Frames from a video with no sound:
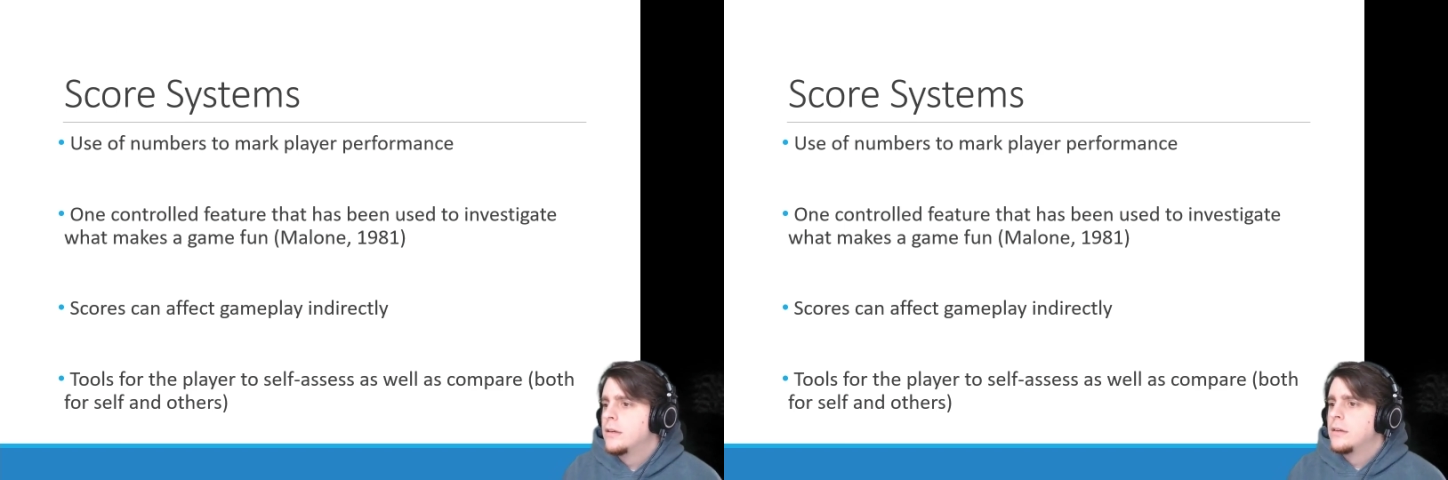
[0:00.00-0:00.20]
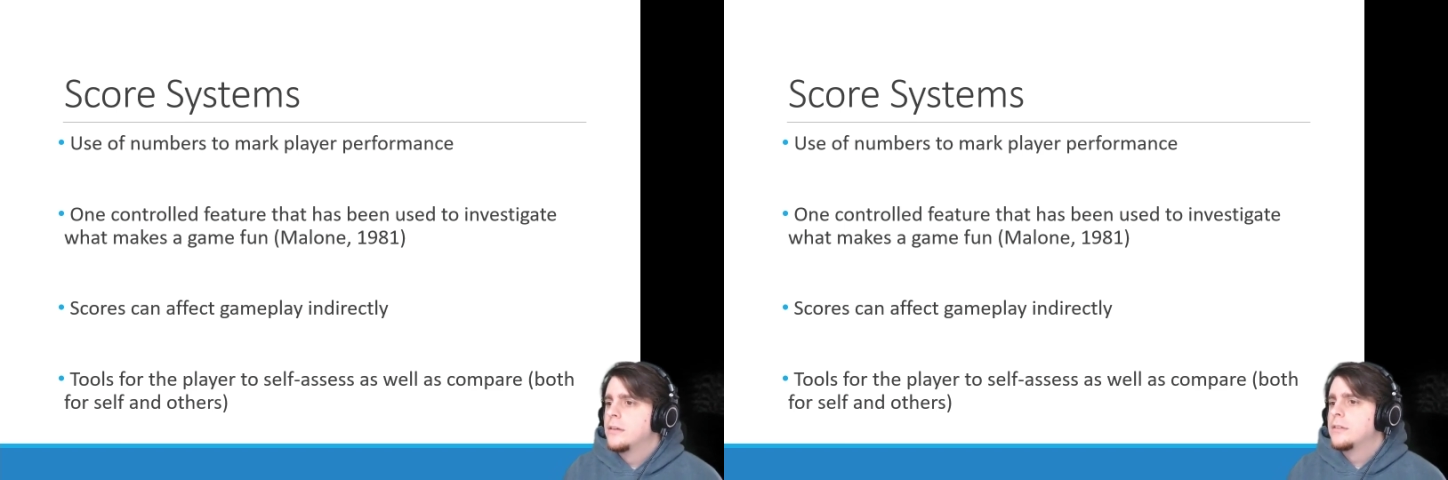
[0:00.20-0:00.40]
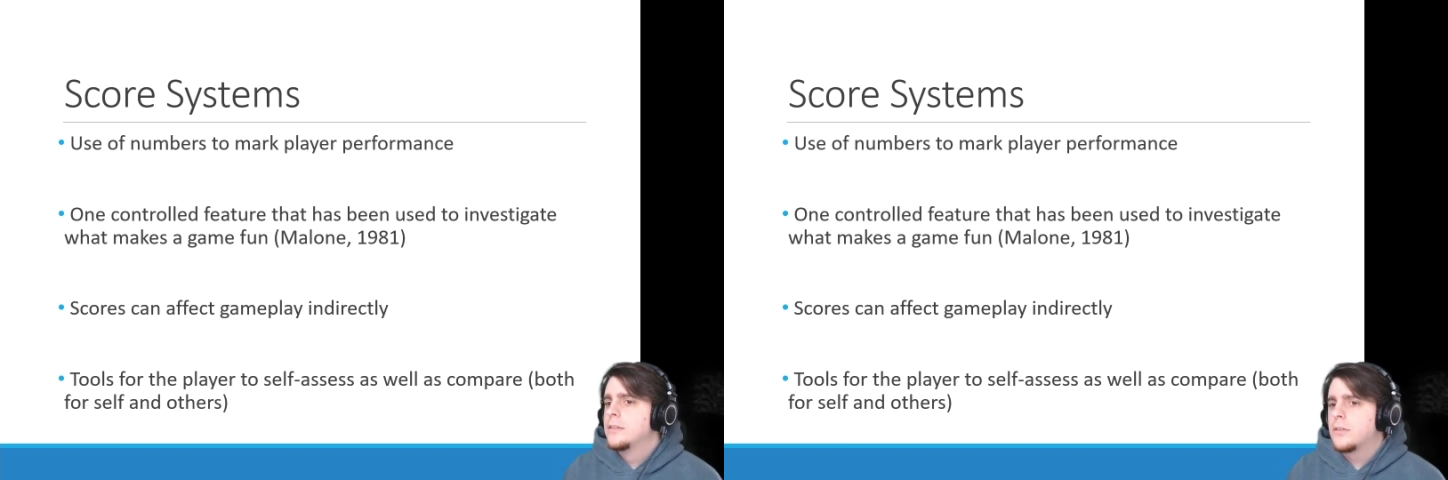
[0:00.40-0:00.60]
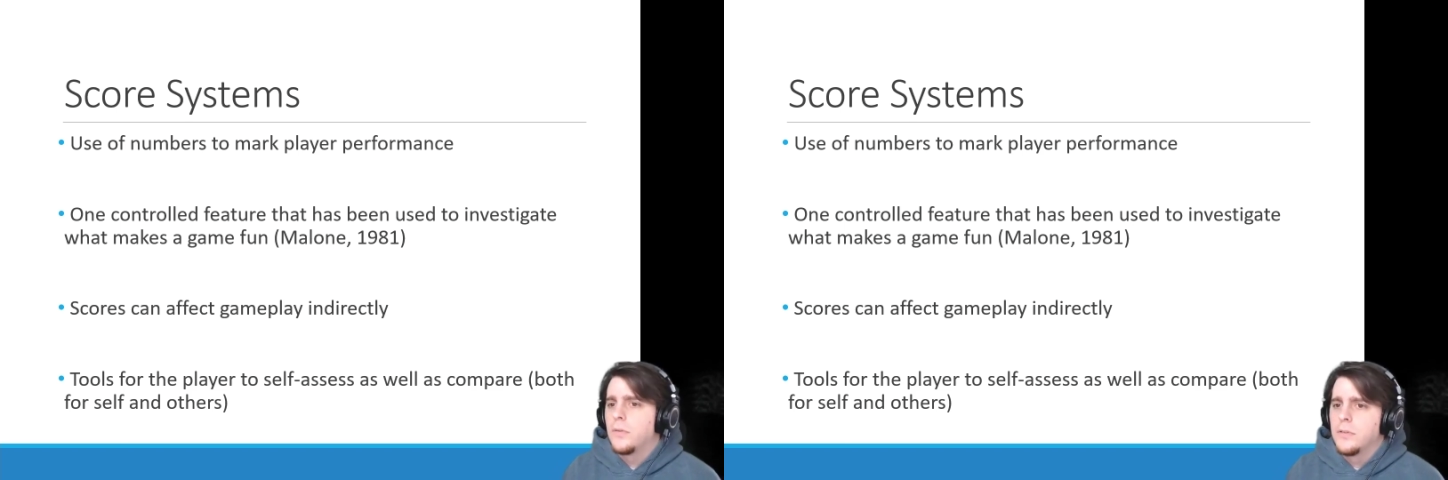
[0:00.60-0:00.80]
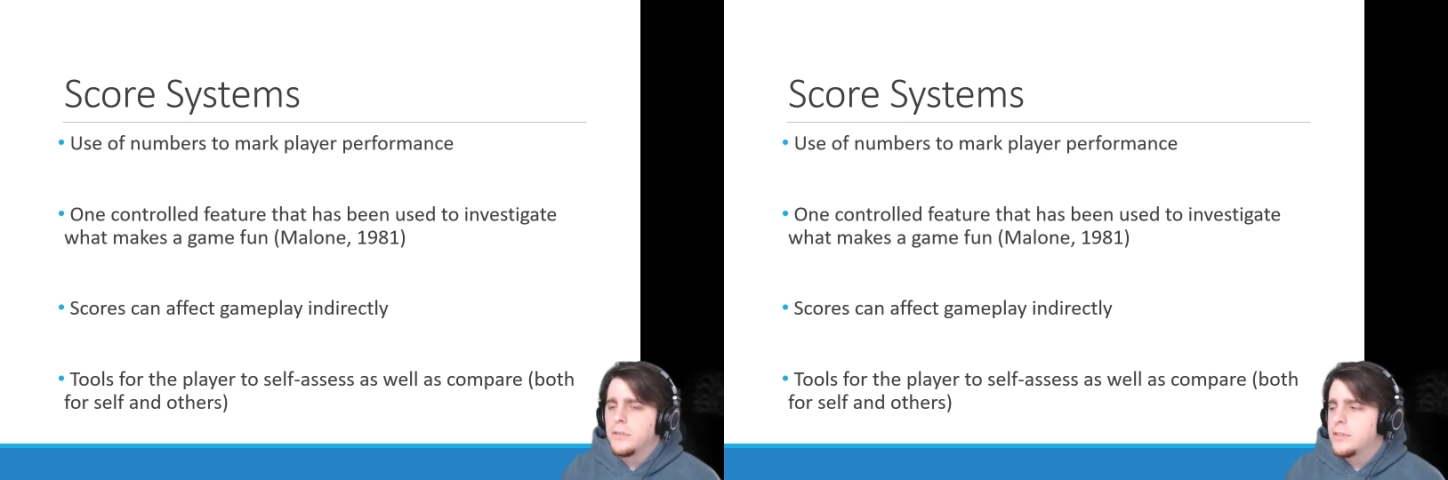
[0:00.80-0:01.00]

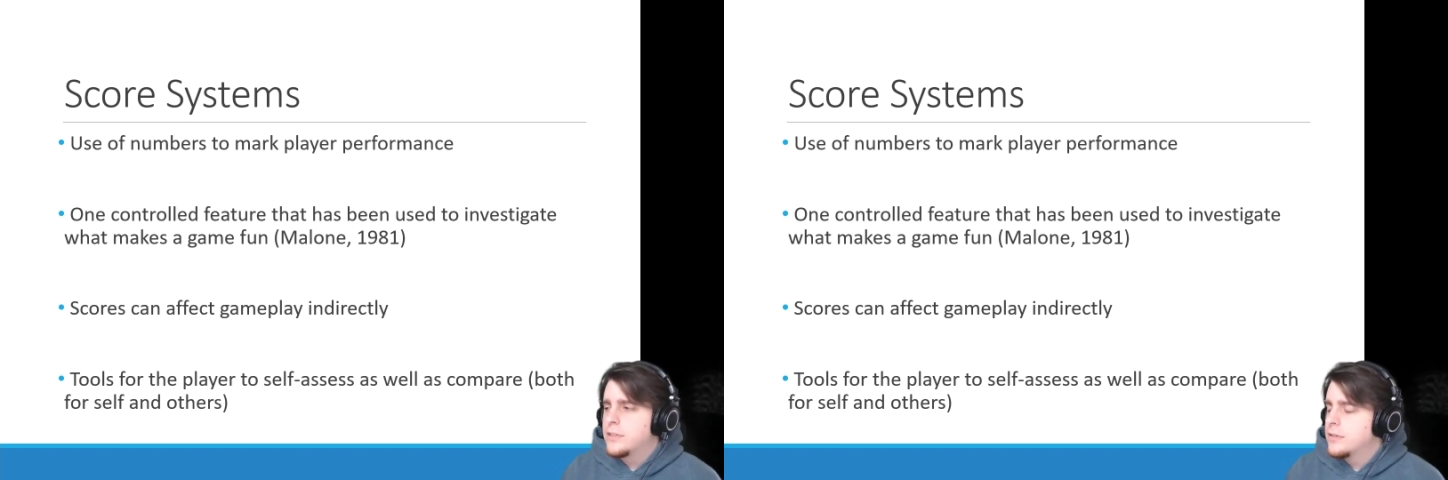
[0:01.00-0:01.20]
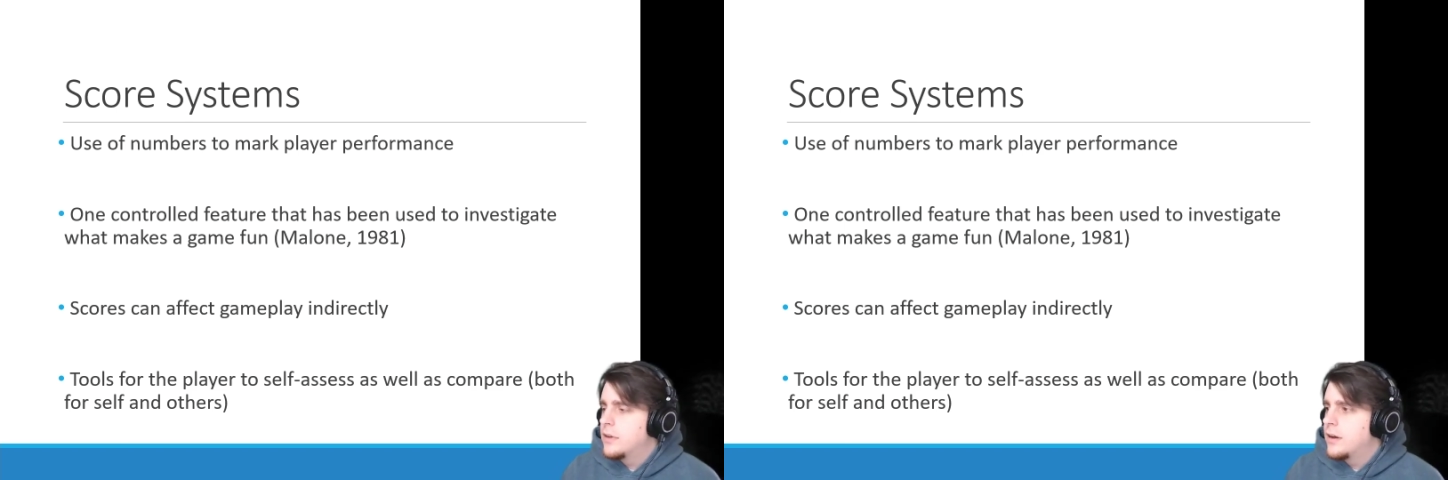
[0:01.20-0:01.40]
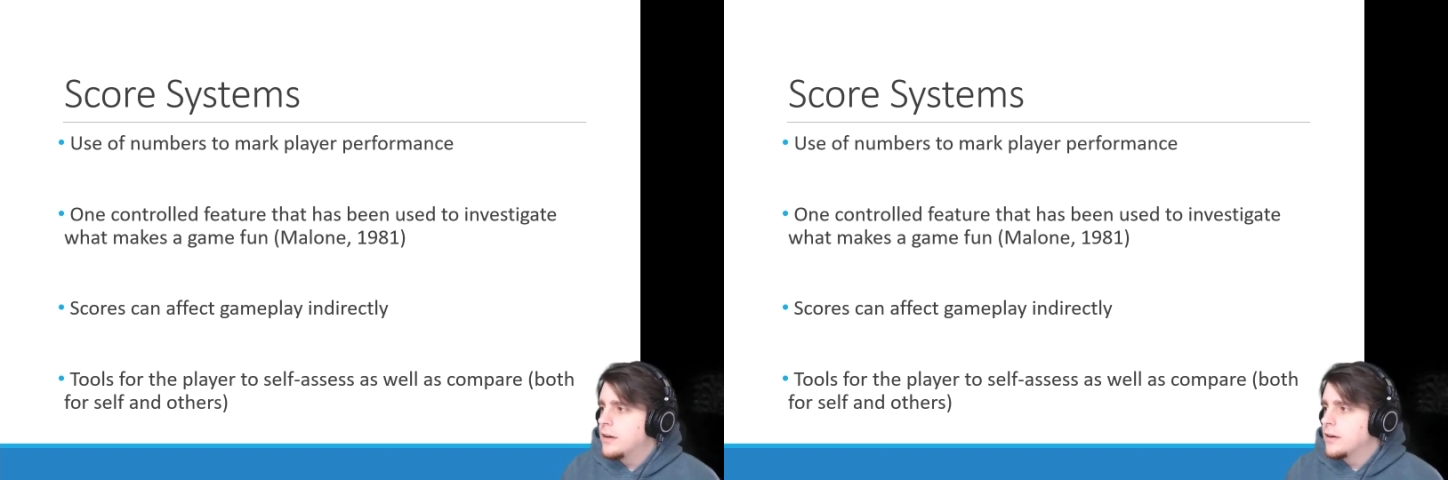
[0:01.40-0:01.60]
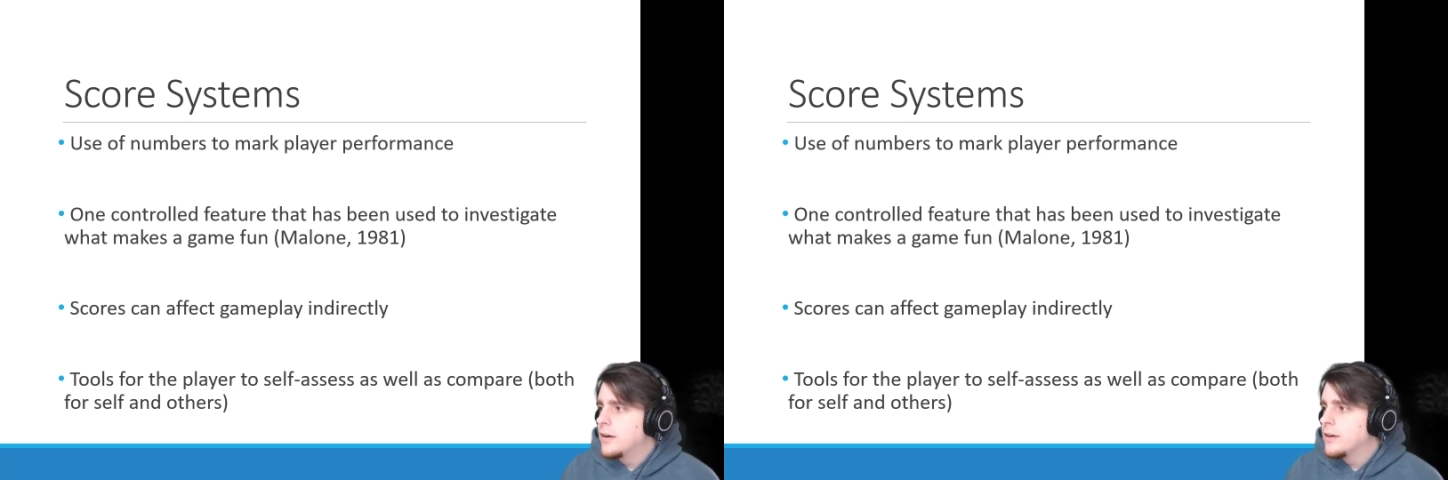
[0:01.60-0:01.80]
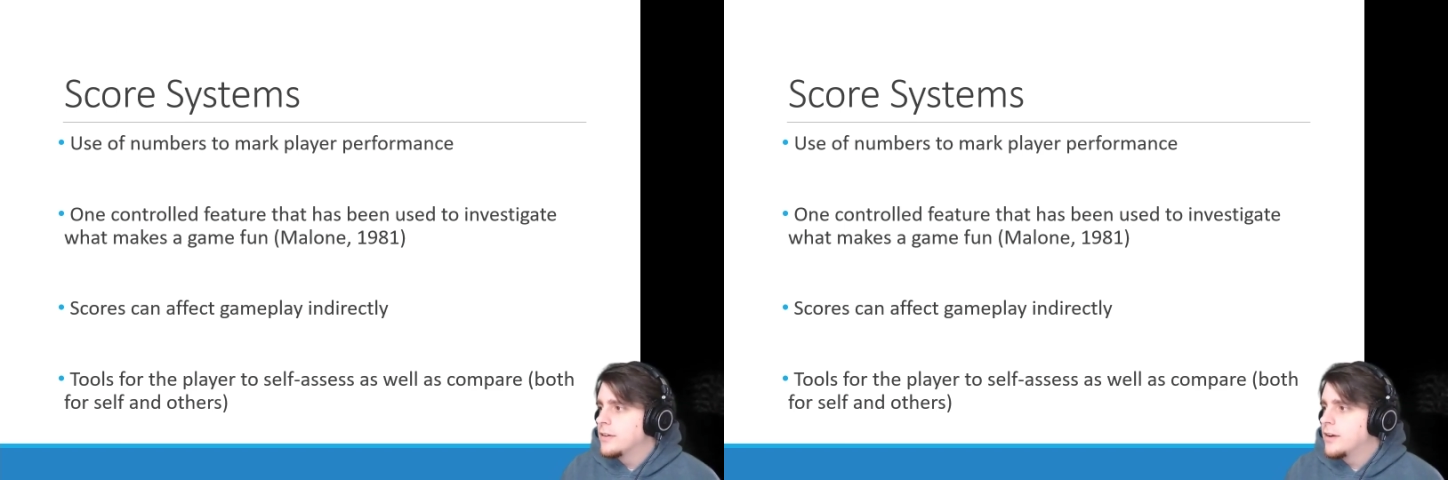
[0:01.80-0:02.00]
Scores are